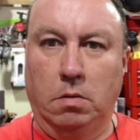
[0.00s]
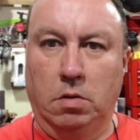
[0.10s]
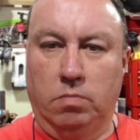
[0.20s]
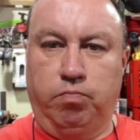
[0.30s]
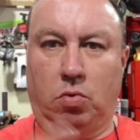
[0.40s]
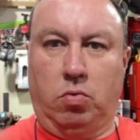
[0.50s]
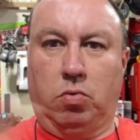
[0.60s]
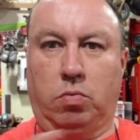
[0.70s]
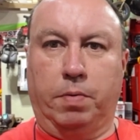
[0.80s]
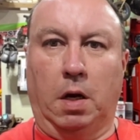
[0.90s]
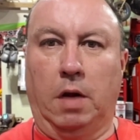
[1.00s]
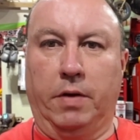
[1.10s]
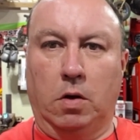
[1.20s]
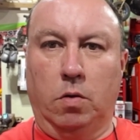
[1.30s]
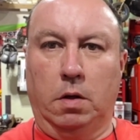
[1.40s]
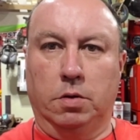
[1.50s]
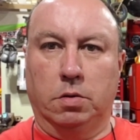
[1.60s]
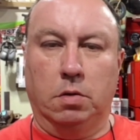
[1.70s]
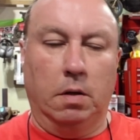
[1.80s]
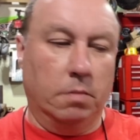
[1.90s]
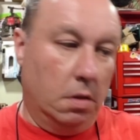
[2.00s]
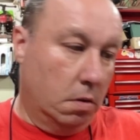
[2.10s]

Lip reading: You just put on a heavy coat and it all just drains.